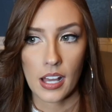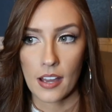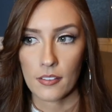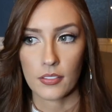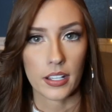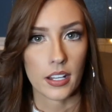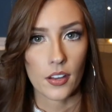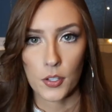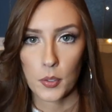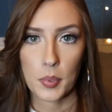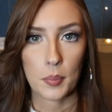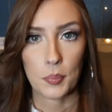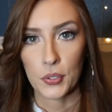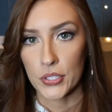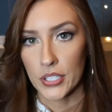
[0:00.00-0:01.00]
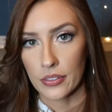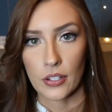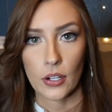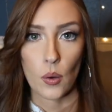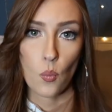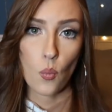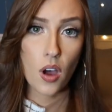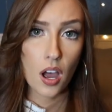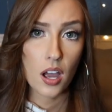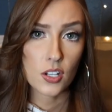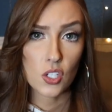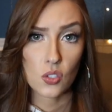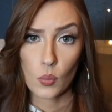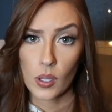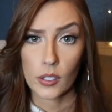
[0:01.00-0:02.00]
have like other people sit there and
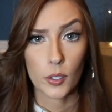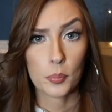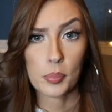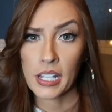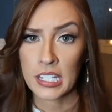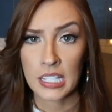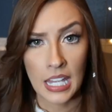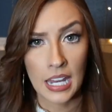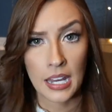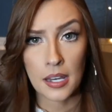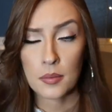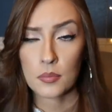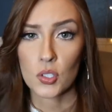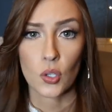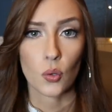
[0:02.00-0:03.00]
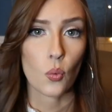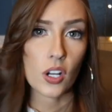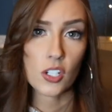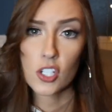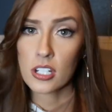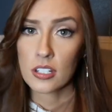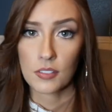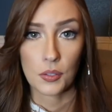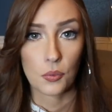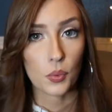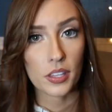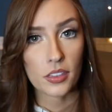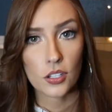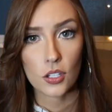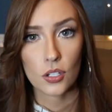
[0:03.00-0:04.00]
watch while you're playing games or watch TV
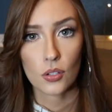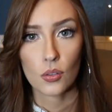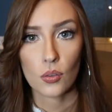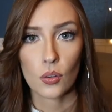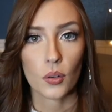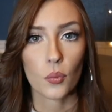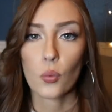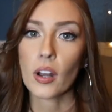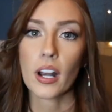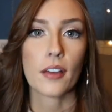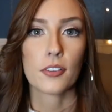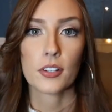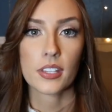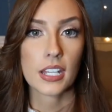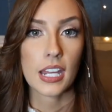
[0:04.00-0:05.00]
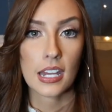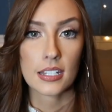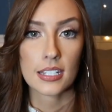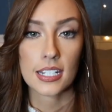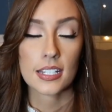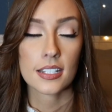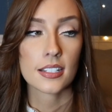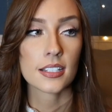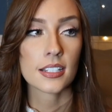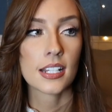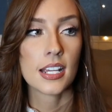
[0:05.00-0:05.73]
with you or whatever the case is.